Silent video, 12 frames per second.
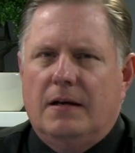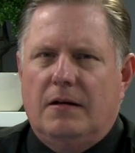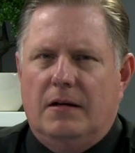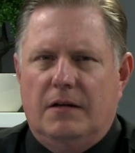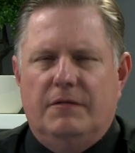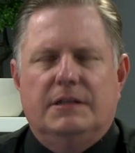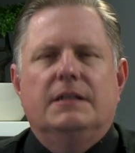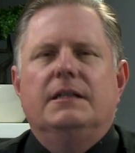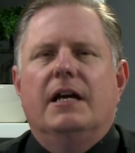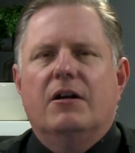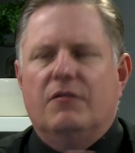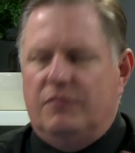kind of as a
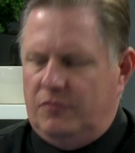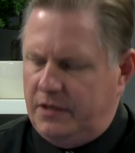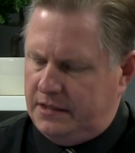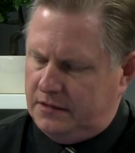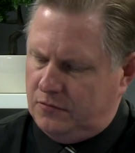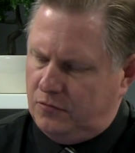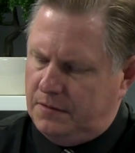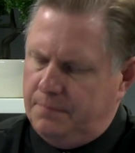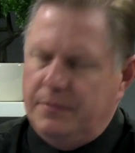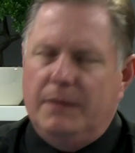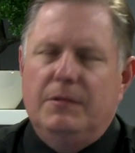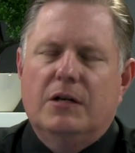day of rest or a
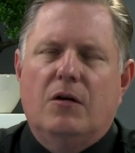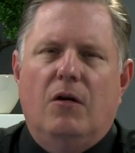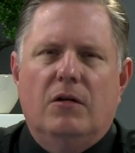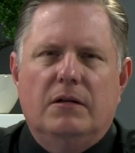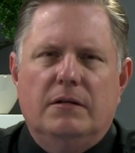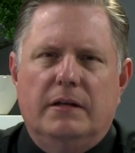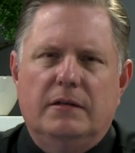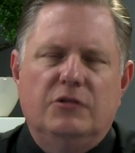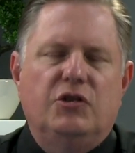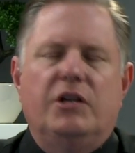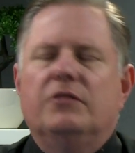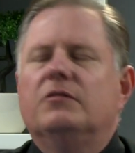public holiday, a
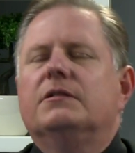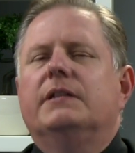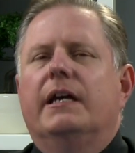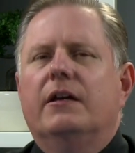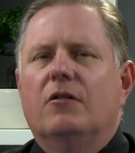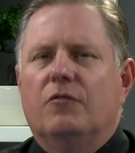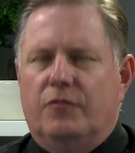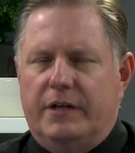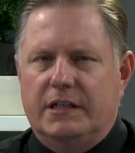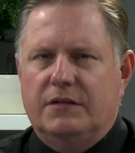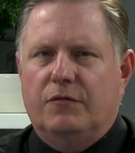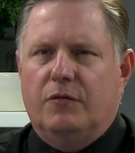general day of
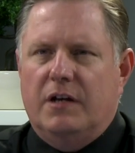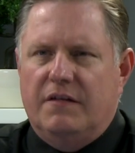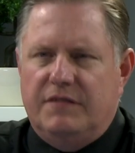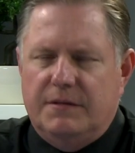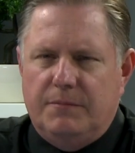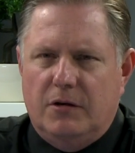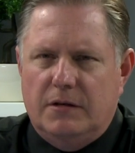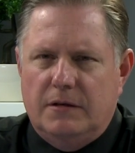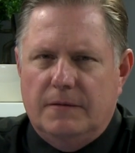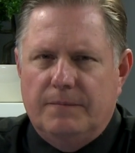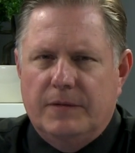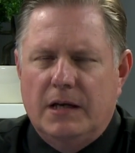rest for everybody.